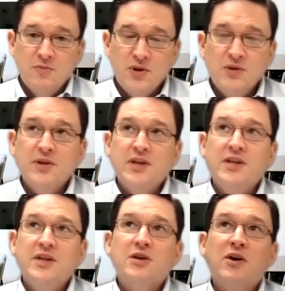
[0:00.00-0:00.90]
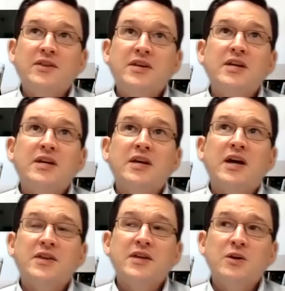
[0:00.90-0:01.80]
Well, I think
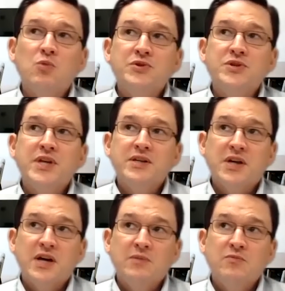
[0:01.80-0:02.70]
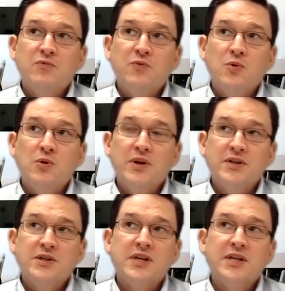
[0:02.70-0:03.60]
it will take time for
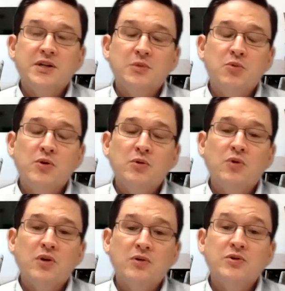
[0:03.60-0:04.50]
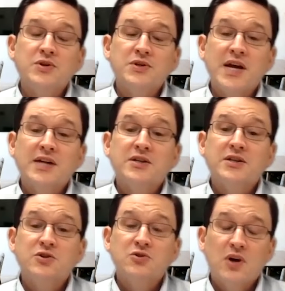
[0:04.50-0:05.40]
it to get to the point where OSHA is
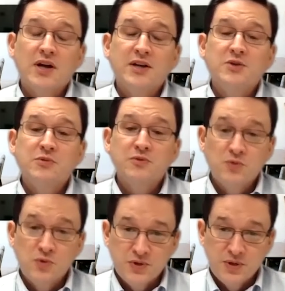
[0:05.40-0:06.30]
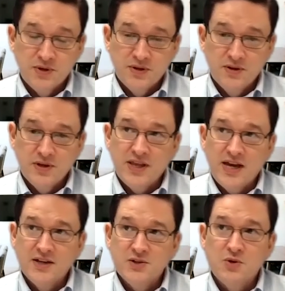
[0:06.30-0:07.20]
actually trying to enforce something.
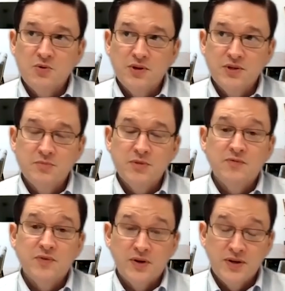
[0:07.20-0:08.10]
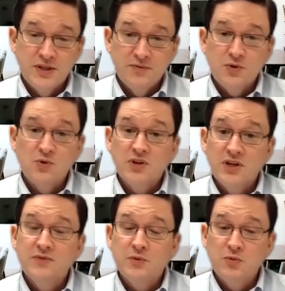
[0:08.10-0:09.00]
Okay, that is going to be very
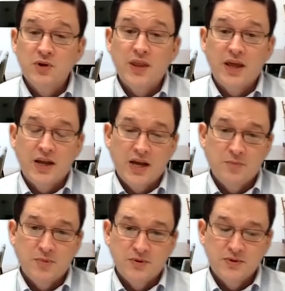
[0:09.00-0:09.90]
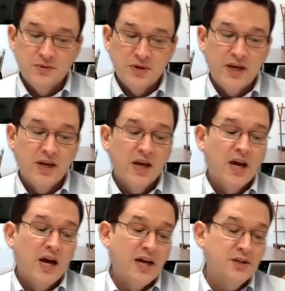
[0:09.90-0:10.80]
difficult if and when that happens. Okay,
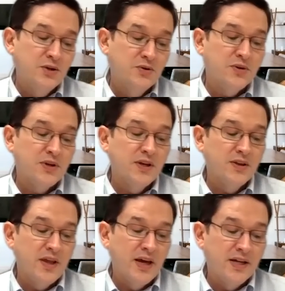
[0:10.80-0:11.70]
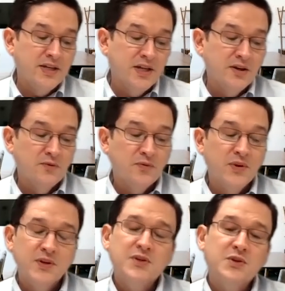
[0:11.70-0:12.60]
I do think that if
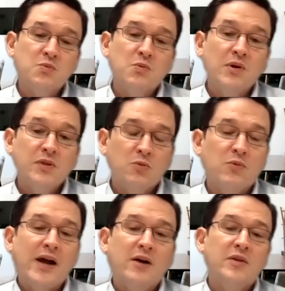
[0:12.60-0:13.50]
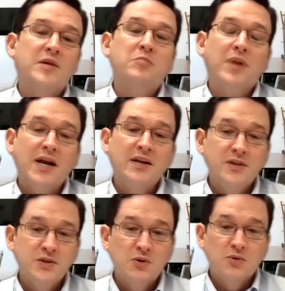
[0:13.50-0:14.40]
this is the route that
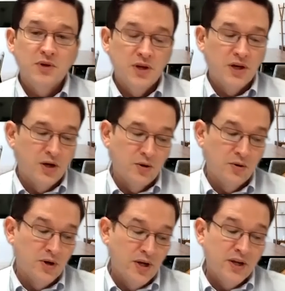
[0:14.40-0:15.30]
Biden is going to go,